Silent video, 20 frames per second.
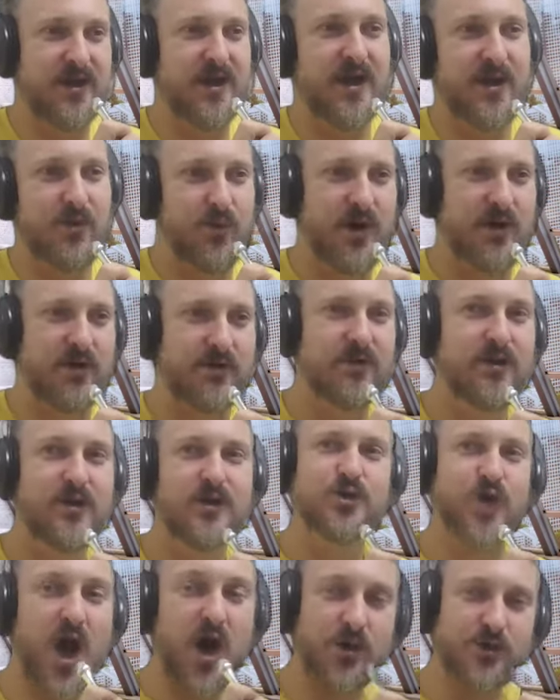get one.
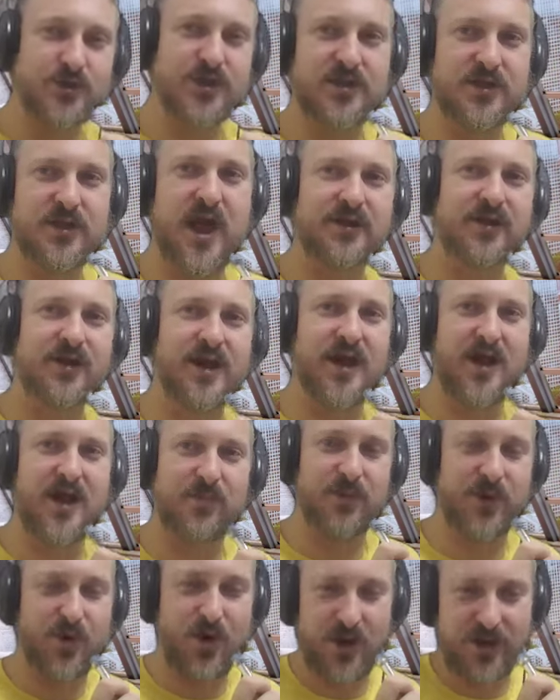So I was in that
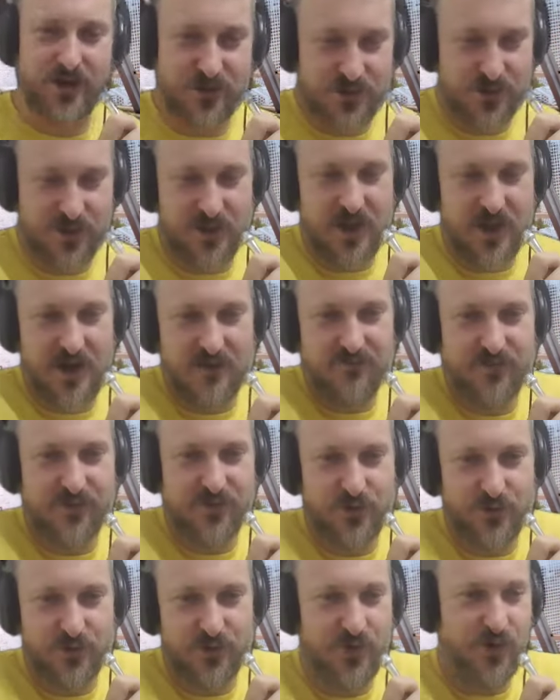camp and I used to laugh at
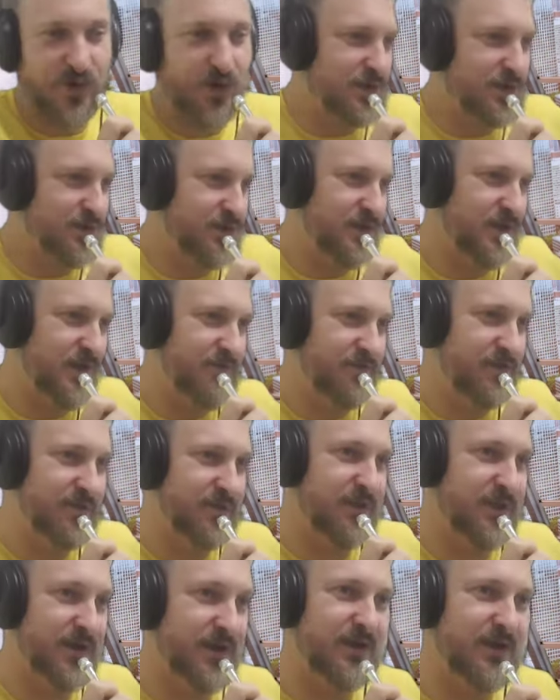you guys and
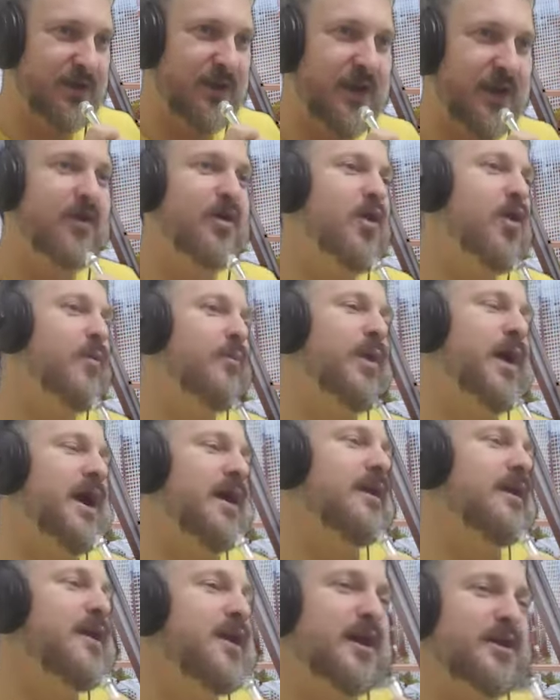everything and that.
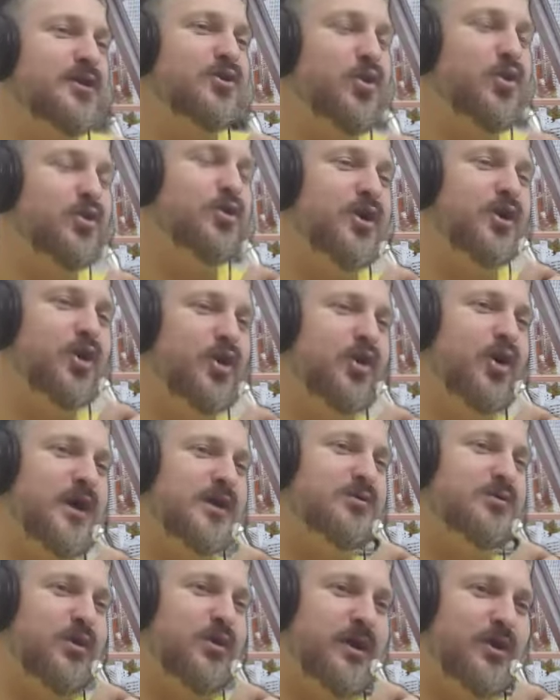But it's good that you
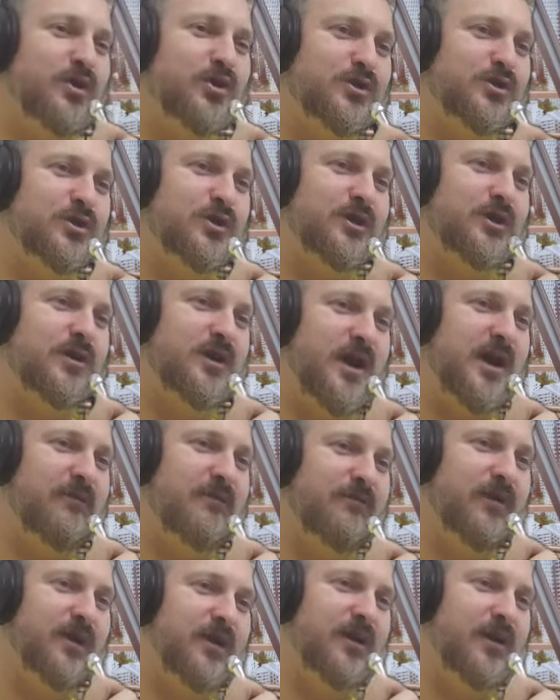guys were interested
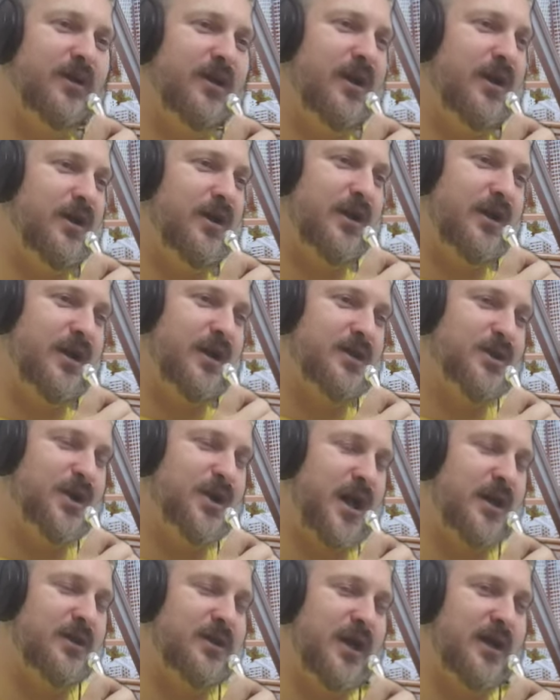enough in it, and I guess you
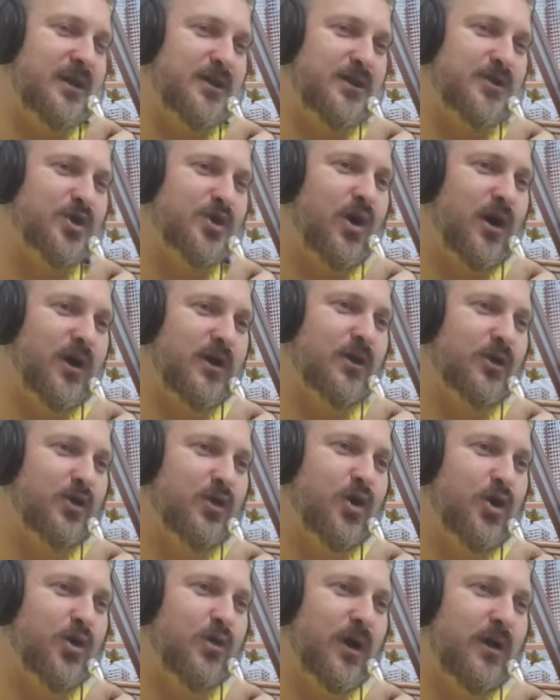had that desire to
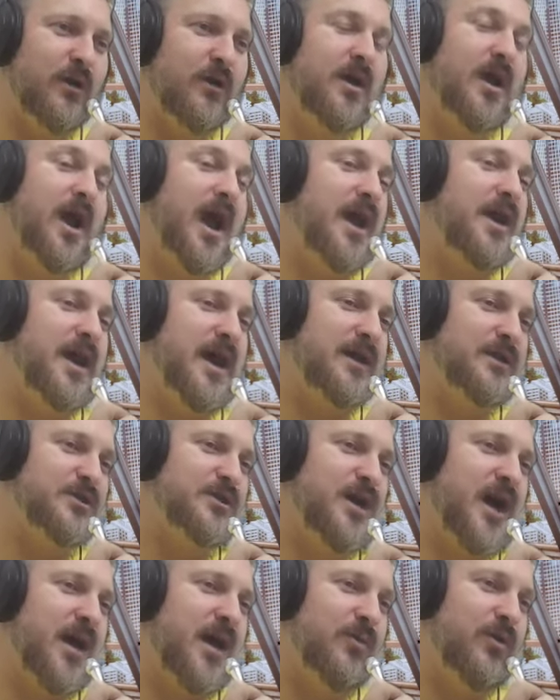do it. And now it's
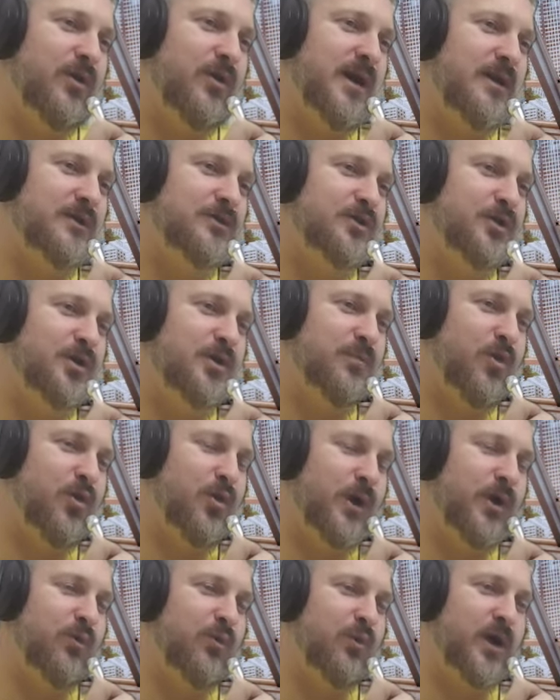come around to the
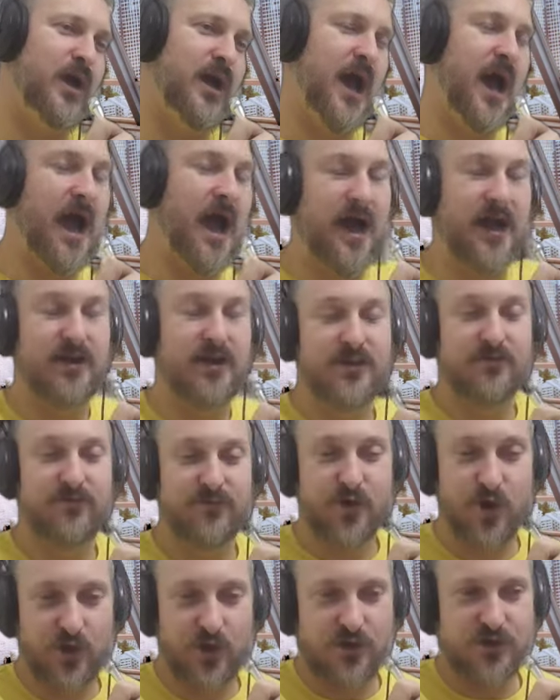point where A, they've
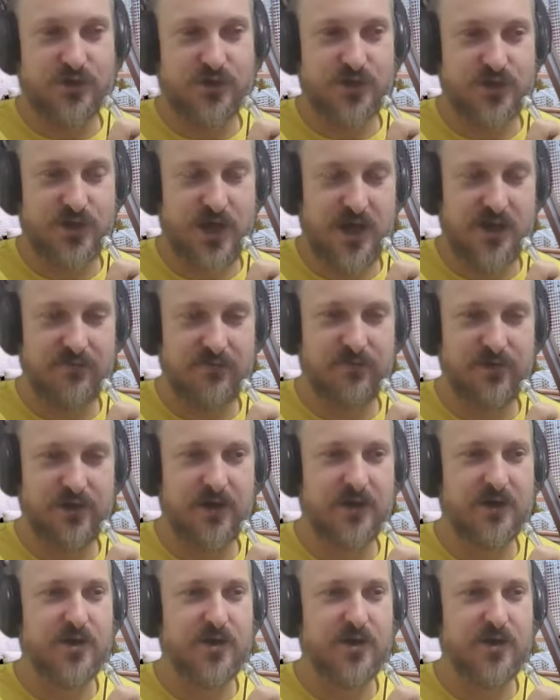gotten safer,